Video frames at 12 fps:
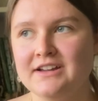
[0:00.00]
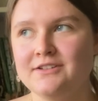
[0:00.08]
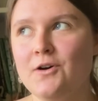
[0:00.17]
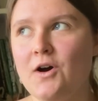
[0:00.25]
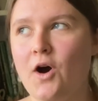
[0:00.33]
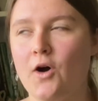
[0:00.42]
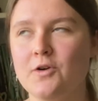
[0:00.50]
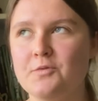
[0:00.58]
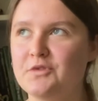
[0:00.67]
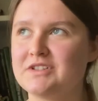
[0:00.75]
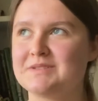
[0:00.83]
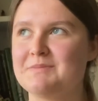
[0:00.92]
not a
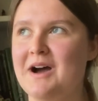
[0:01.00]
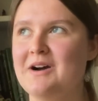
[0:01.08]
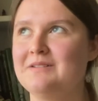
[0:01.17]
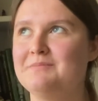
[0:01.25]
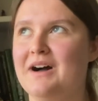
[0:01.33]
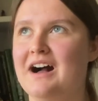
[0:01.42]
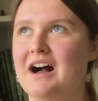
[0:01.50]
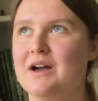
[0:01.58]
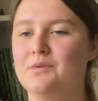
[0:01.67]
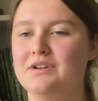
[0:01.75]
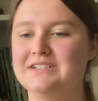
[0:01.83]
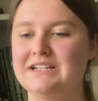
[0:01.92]
horrible smell, but I
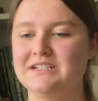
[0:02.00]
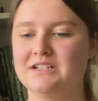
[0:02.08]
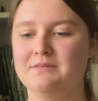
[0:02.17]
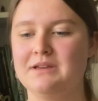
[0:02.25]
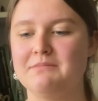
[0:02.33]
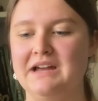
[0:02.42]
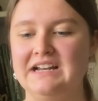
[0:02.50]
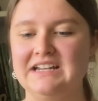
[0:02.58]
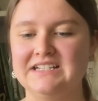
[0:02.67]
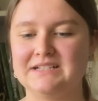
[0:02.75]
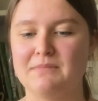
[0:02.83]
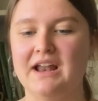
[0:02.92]
want it to be
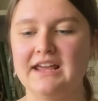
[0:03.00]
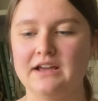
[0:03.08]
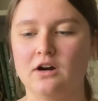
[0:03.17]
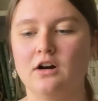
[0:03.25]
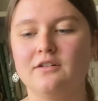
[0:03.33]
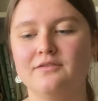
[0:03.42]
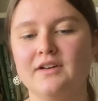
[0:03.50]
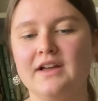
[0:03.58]
mainly smelling of